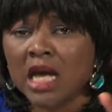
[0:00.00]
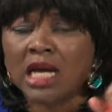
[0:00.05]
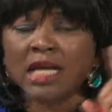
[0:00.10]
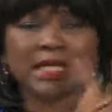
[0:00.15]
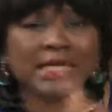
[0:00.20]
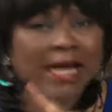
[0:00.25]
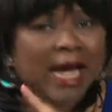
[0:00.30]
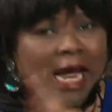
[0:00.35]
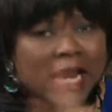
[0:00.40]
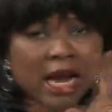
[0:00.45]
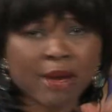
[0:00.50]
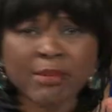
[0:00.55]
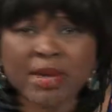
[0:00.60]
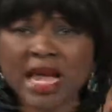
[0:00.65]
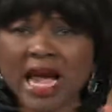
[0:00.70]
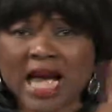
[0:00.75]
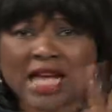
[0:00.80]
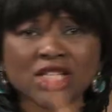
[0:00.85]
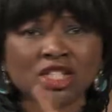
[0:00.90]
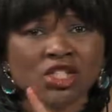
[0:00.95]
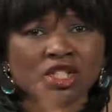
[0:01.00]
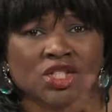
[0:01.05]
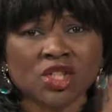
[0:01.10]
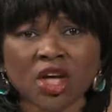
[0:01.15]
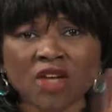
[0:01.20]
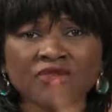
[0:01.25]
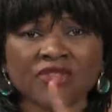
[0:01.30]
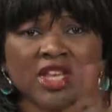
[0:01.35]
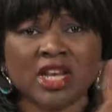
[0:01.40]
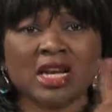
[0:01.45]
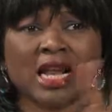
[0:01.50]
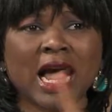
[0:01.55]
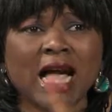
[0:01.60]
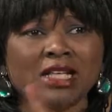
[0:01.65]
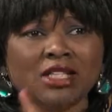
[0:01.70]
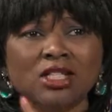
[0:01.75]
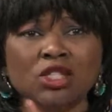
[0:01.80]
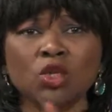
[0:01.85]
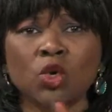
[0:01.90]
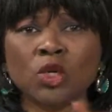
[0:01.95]
The enemy has nothing,
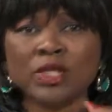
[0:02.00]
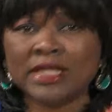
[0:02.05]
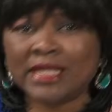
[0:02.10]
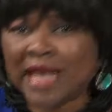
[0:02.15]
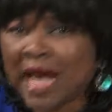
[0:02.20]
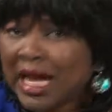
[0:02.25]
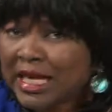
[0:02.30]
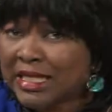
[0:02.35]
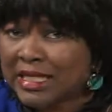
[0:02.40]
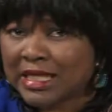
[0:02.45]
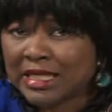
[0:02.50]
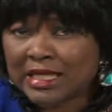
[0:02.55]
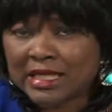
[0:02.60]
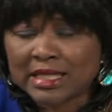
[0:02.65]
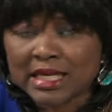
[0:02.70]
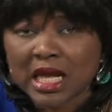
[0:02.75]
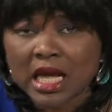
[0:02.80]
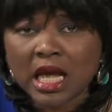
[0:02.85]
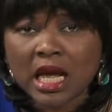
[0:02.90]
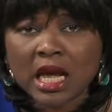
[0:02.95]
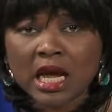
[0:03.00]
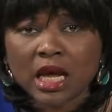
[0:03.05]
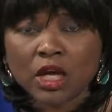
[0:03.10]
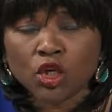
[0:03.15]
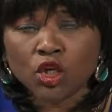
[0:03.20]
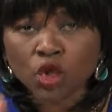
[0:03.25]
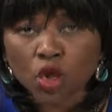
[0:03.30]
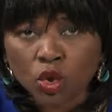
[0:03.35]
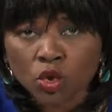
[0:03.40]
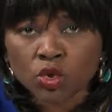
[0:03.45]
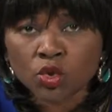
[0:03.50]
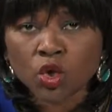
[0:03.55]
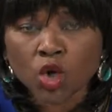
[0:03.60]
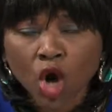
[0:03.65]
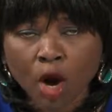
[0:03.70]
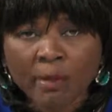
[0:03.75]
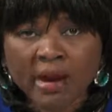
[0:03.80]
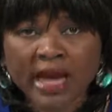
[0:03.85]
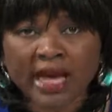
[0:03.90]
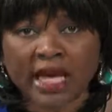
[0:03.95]
has no tactics, you know, to
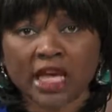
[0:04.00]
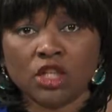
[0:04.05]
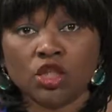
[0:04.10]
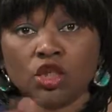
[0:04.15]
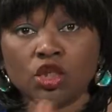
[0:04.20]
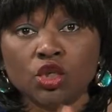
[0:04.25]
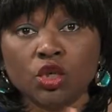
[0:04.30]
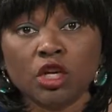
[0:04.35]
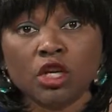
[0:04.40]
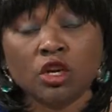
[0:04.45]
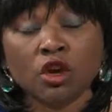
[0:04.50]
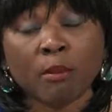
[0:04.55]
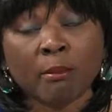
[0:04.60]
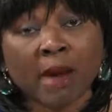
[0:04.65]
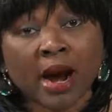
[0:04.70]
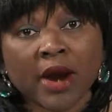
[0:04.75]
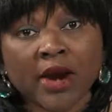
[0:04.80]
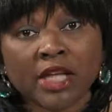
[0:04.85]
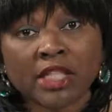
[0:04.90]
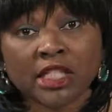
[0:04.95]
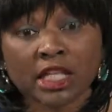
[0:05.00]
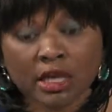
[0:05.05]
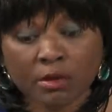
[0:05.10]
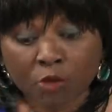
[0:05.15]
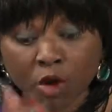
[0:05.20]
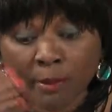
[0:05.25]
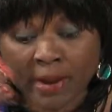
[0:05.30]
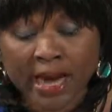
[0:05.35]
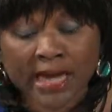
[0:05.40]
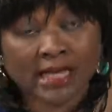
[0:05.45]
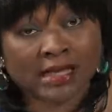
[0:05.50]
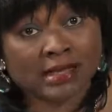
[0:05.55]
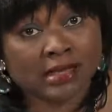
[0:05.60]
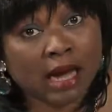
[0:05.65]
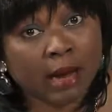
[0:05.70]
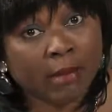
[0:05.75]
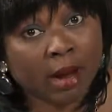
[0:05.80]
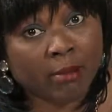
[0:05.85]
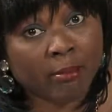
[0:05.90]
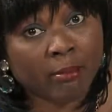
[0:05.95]
come against you in your marriage anymore. By the
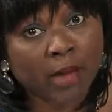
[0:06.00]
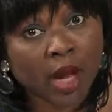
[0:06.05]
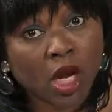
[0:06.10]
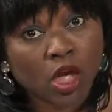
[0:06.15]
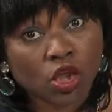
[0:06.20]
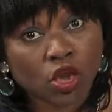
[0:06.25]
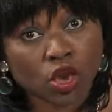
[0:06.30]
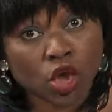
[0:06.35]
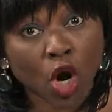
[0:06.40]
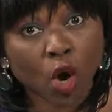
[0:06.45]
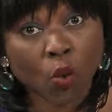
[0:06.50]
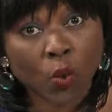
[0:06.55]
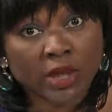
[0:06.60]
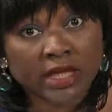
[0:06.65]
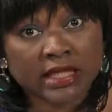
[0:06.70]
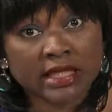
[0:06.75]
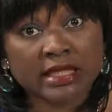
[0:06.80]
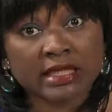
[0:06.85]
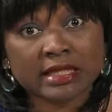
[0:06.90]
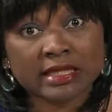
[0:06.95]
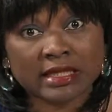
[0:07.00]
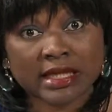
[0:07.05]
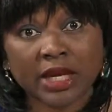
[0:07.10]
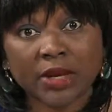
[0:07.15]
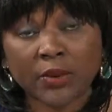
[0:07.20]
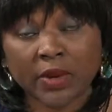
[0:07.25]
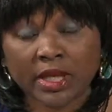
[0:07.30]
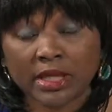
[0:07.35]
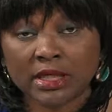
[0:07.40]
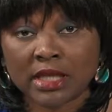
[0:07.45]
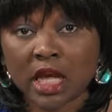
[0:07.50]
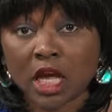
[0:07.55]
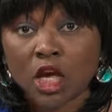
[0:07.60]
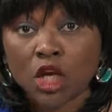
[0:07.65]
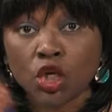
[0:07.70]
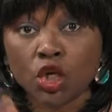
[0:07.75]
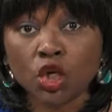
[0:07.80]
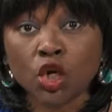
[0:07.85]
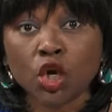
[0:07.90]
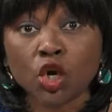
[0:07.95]
time I'm done with this series,
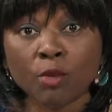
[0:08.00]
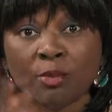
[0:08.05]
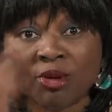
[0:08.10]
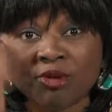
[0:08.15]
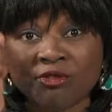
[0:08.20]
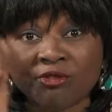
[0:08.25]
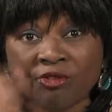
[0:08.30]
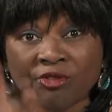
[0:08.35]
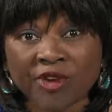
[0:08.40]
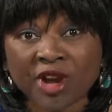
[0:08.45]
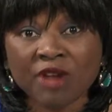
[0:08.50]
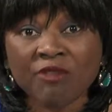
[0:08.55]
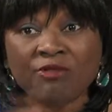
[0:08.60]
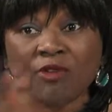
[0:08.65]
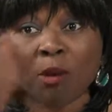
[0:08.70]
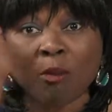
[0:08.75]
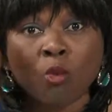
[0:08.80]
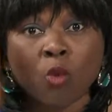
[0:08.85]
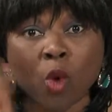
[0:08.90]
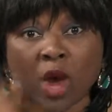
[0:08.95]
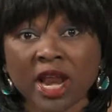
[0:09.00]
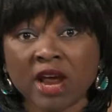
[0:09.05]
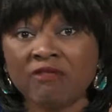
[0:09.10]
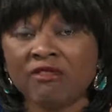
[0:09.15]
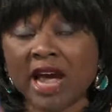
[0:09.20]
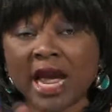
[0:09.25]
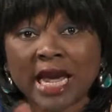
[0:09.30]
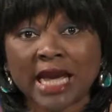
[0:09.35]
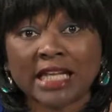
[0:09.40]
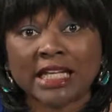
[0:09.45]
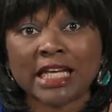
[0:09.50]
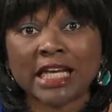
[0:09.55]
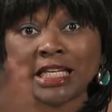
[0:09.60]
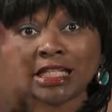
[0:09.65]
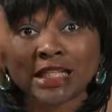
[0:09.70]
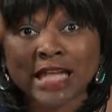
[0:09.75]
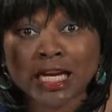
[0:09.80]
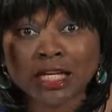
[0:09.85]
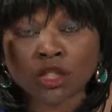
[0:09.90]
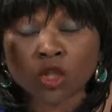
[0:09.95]
you're going to be free from whatever it is
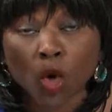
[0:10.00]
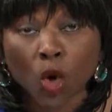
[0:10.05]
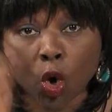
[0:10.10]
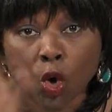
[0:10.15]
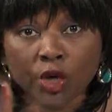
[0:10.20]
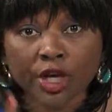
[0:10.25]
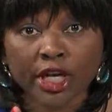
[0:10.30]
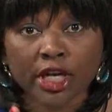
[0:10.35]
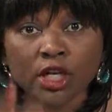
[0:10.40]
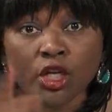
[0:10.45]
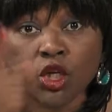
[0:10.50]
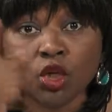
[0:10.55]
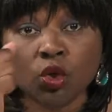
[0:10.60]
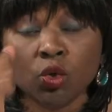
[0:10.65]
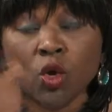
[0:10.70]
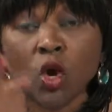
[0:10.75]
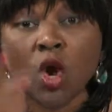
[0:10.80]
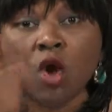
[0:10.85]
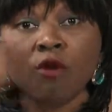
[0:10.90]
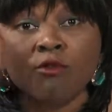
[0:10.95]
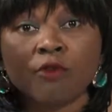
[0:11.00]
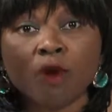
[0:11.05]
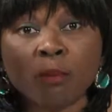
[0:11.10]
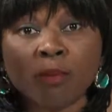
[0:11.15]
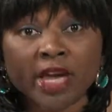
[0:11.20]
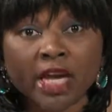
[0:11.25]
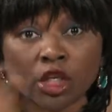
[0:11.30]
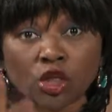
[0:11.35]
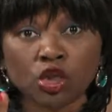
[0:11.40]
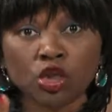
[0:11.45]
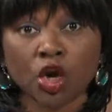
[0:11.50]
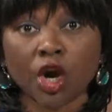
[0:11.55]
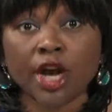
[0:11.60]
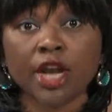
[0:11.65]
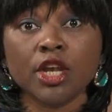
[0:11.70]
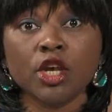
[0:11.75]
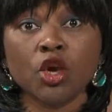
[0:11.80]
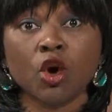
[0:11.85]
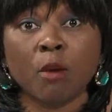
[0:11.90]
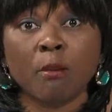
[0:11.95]
that is holding you from
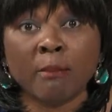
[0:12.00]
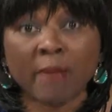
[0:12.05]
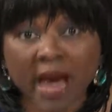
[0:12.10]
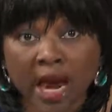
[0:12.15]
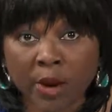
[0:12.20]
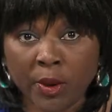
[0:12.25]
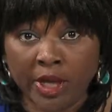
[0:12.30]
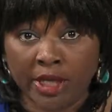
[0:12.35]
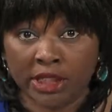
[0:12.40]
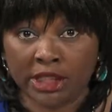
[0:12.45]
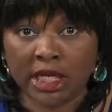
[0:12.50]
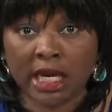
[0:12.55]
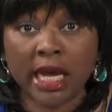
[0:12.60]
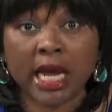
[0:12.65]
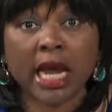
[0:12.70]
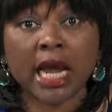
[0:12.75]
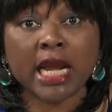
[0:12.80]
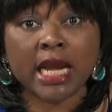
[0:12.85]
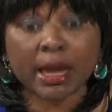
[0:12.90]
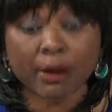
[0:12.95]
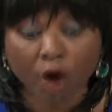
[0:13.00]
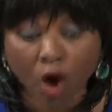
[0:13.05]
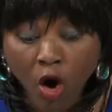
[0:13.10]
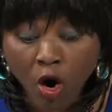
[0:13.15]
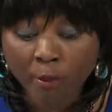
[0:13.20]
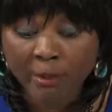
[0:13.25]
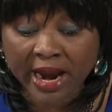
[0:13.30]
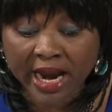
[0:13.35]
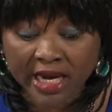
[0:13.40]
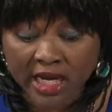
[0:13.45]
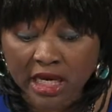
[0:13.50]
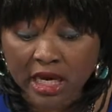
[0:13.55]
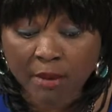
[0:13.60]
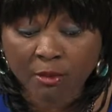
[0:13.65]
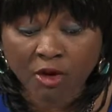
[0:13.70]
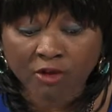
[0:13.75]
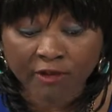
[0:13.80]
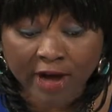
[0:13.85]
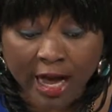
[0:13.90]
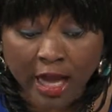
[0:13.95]
enjoying your marriage in the almighty name
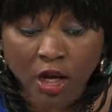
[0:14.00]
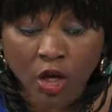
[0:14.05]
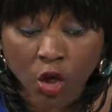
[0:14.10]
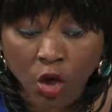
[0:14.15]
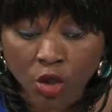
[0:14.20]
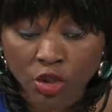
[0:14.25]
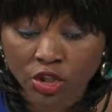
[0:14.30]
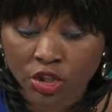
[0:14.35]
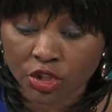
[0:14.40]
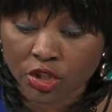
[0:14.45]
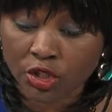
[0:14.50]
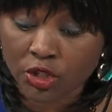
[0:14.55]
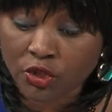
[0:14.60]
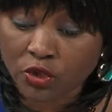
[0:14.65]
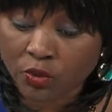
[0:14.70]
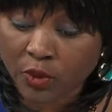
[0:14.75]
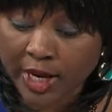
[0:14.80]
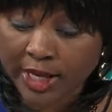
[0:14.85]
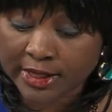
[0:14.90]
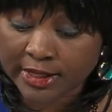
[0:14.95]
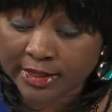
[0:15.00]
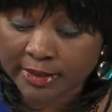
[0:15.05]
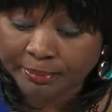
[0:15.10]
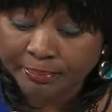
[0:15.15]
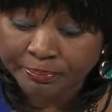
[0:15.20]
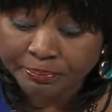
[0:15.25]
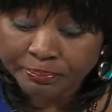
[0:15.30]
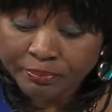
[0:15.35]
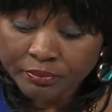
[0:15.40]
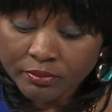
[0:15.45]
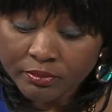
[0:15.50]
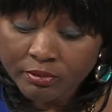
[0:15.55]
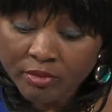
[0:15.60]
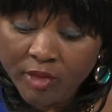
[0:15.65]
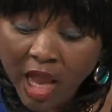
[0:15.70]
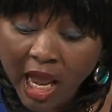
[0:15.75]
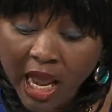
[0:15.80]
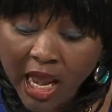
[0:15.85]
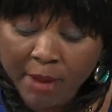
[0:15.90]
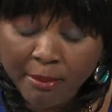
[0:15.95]
of our Lord Jesus Christ.
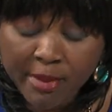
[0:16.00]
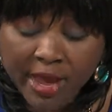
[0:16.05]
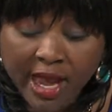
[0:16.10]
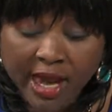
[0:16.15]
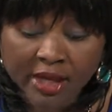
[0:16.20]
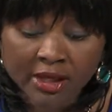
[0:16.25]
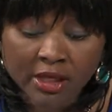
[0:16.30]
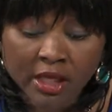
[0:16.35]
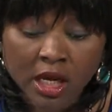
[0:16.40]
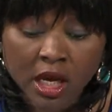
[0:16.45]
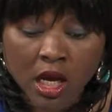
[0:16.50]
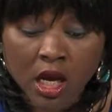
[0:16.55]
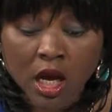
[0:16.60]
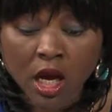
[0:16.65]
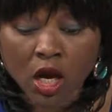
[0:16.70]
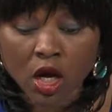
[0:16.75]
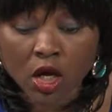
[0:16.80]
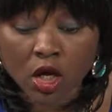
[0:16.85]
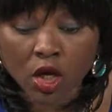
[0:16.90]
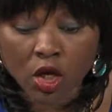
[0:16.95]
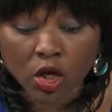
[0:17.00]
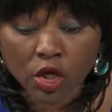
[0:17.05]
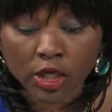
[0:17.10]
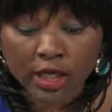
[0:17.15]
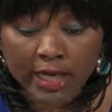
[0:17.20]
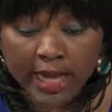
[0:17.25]
Amen. Good.